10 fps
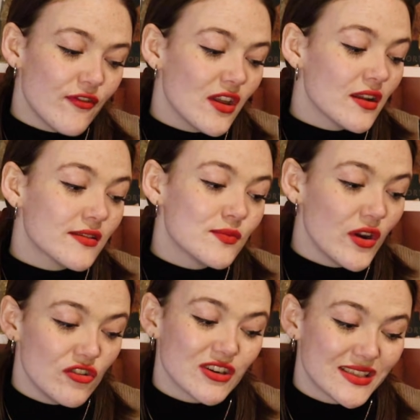I think it's
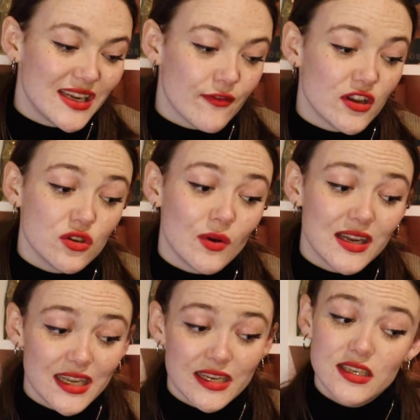more interesting if I do what
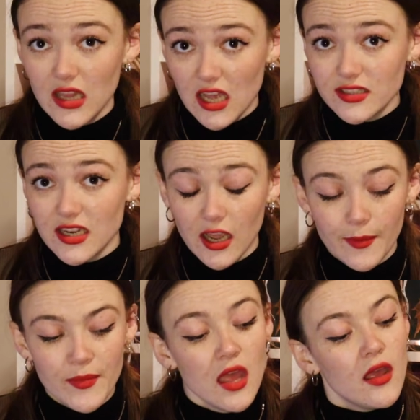I did last
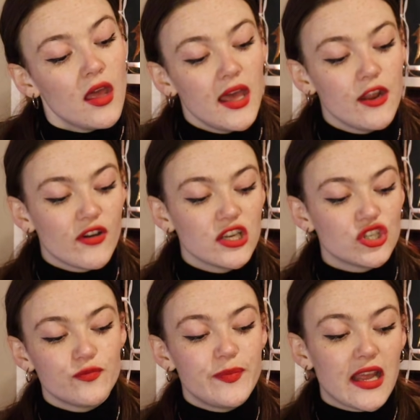time, and if I
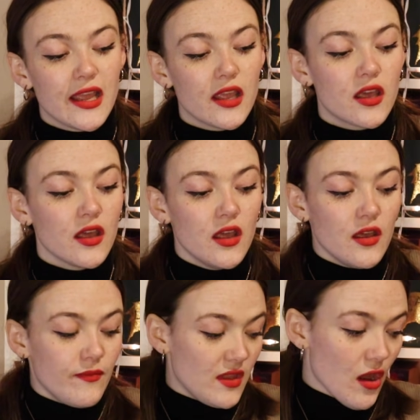just be like,
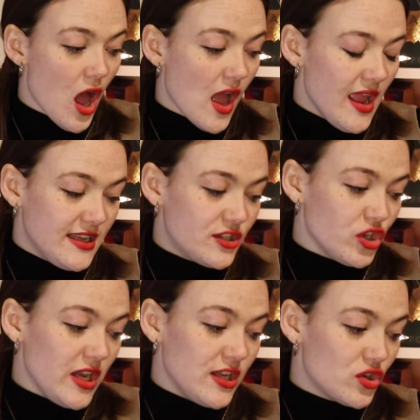
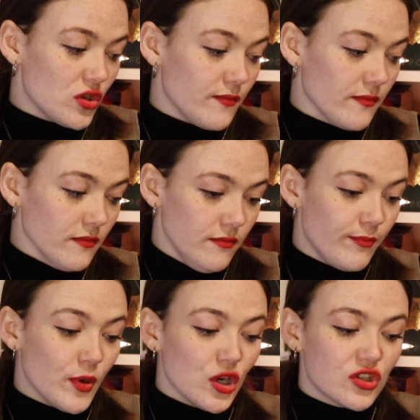it's, it's
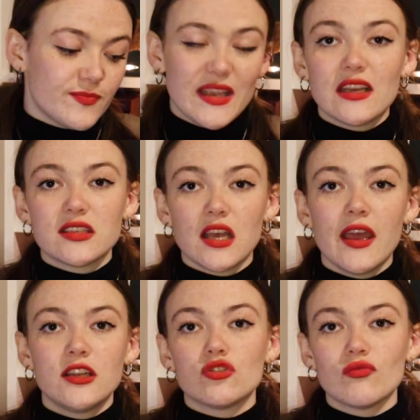books being
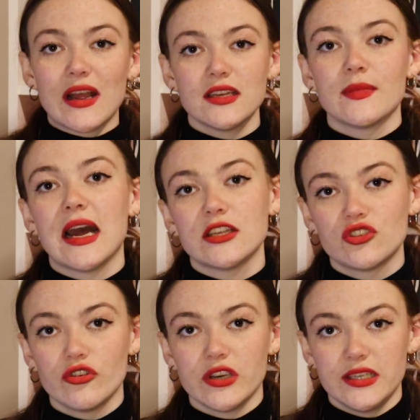assigned to random
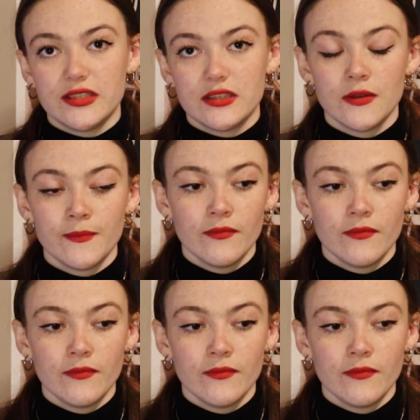categories.